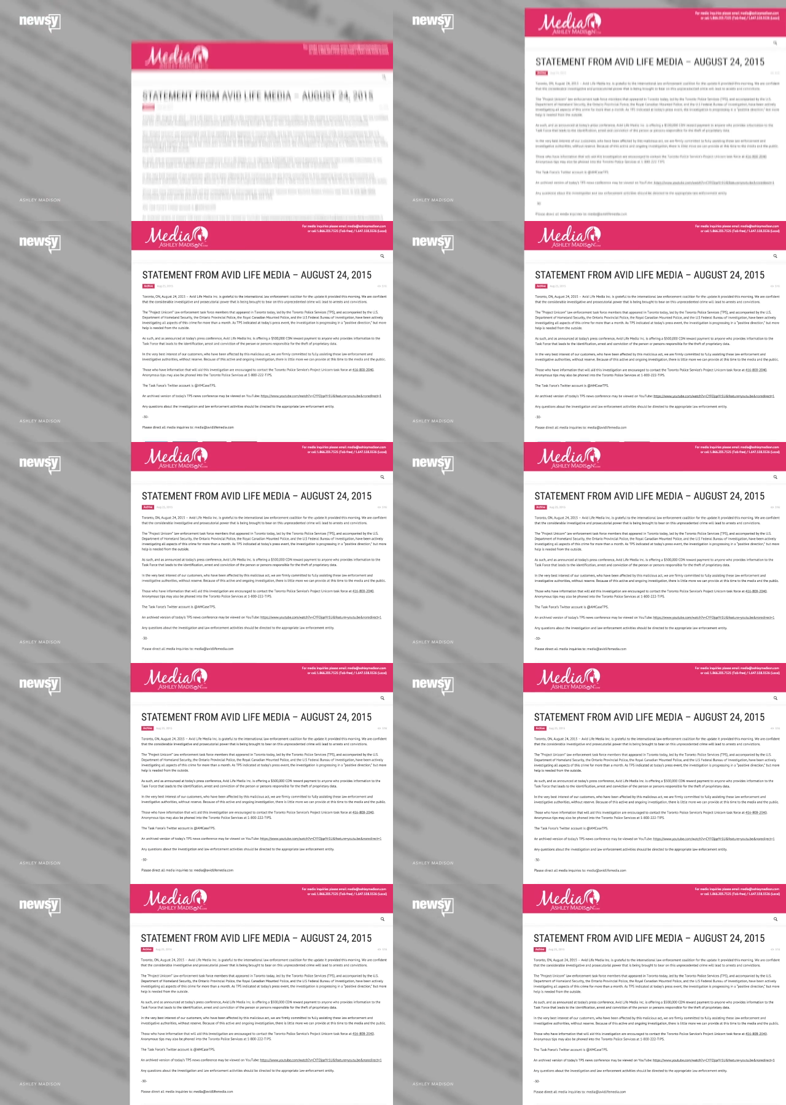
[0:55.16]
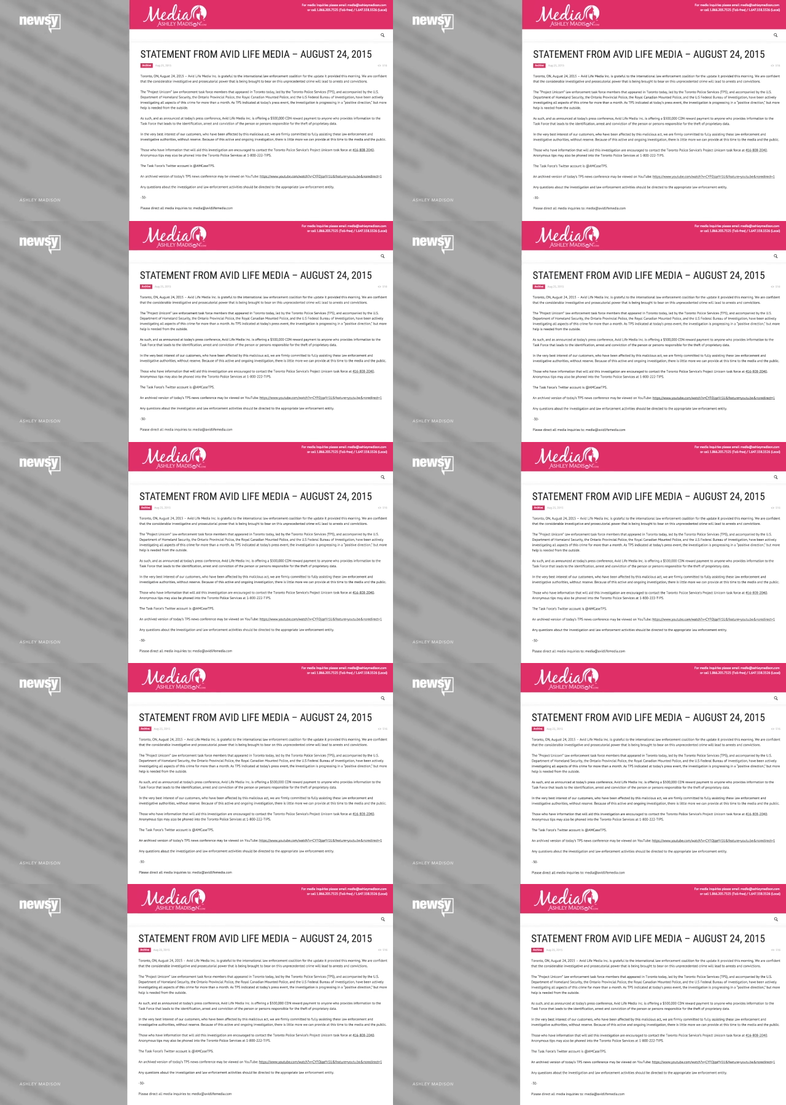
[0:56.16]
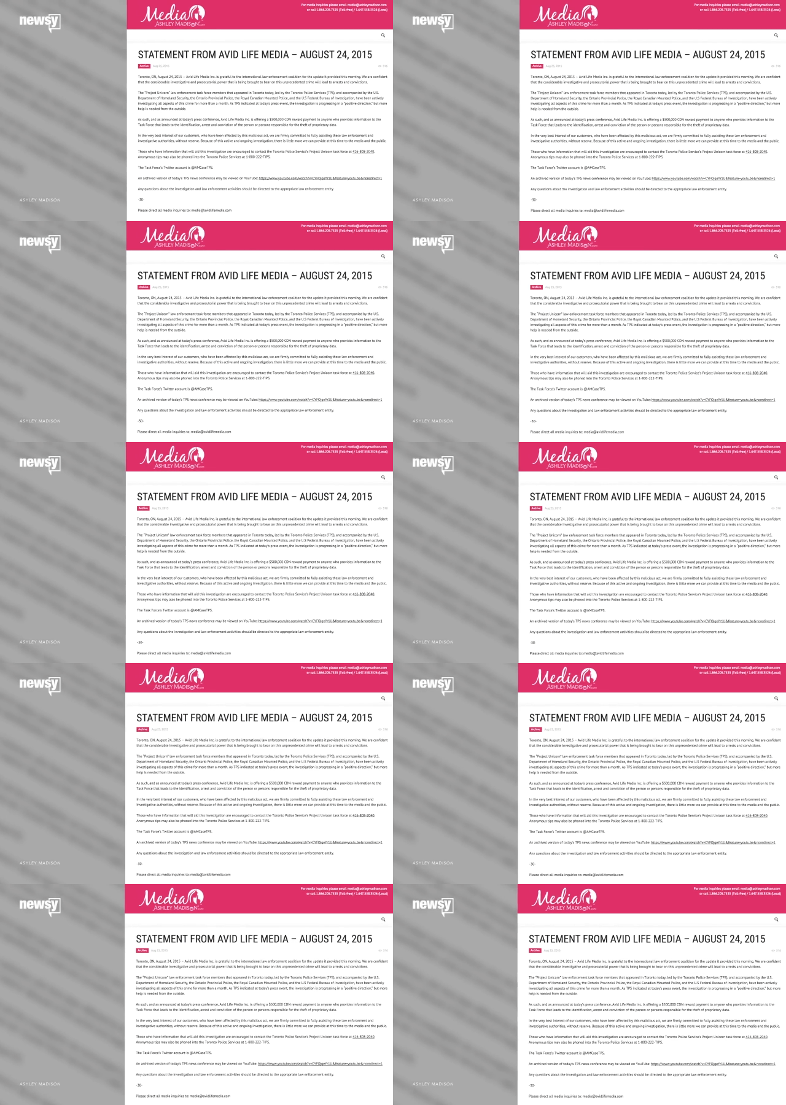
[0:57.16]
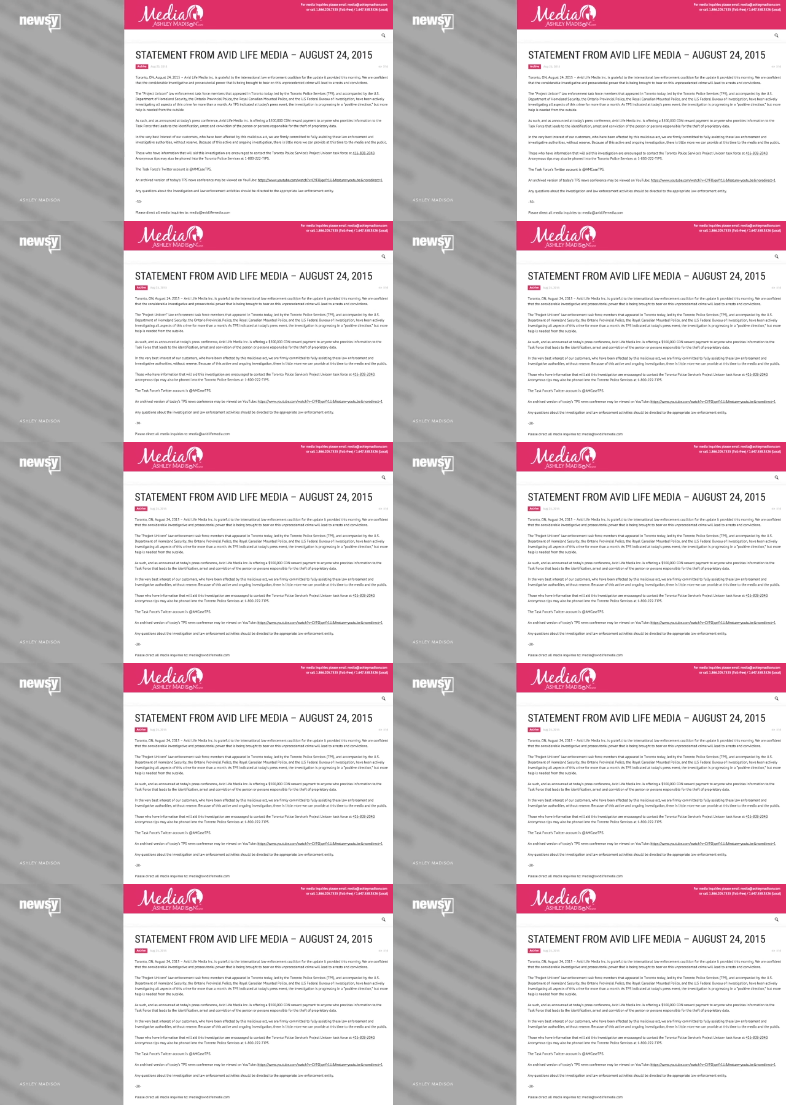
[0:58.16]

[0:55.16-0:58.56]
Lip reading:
Nobody's mouth can be seen.